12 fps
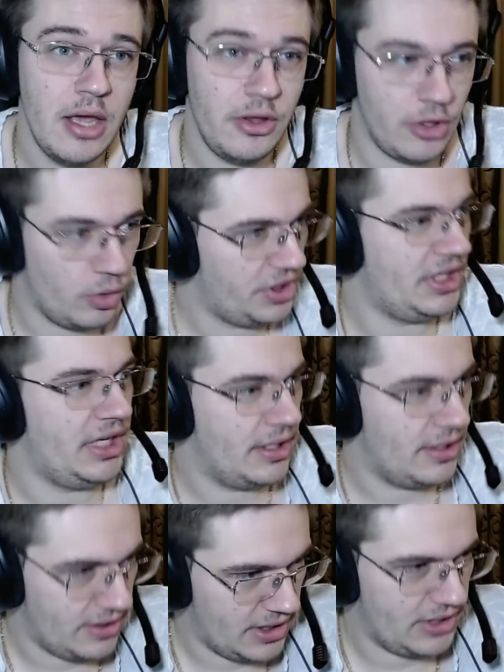though
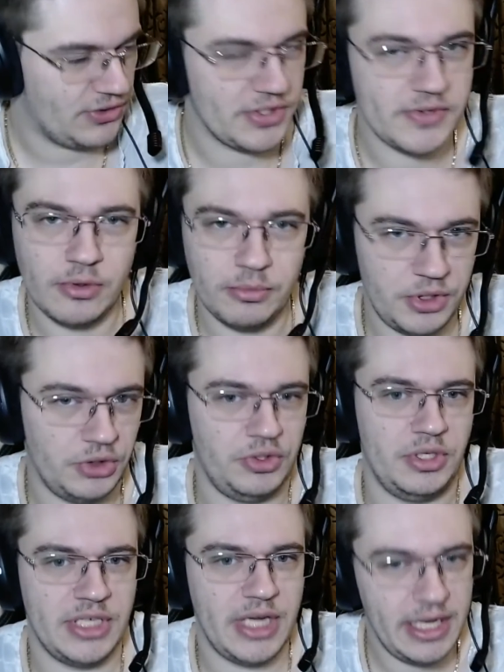he transformed into
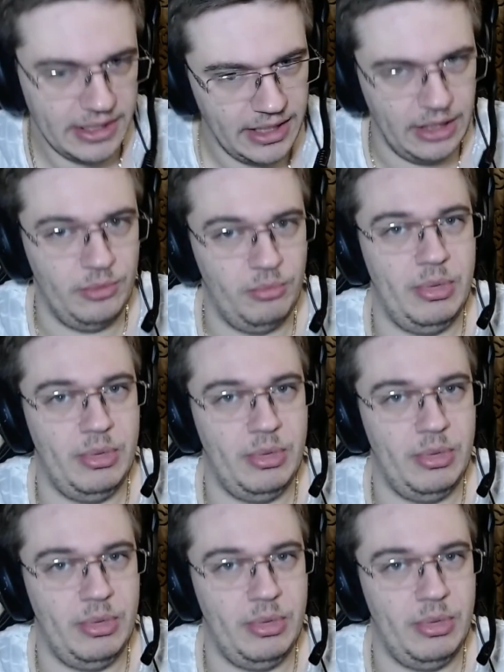a Titan and